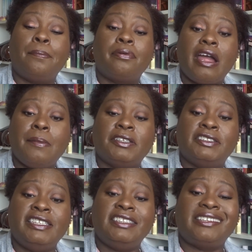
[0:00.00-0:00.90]
primer.
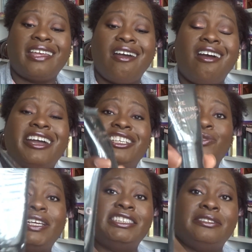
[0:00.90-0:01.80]
So this is a
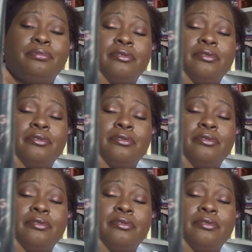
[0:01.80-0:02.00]
hydrating